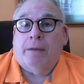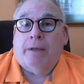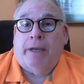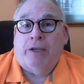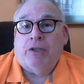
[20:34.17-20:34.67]

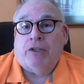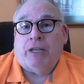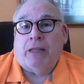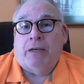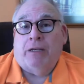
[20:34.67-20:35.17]
Can you
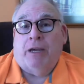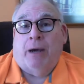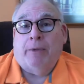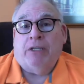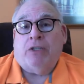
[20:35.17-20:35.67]
sell it in
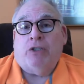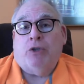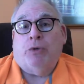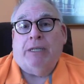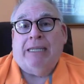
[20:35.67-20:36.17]
gummies that
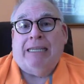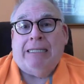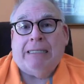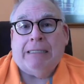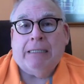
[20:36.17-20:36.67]
you can
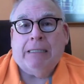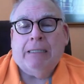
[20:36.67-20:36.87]
eat?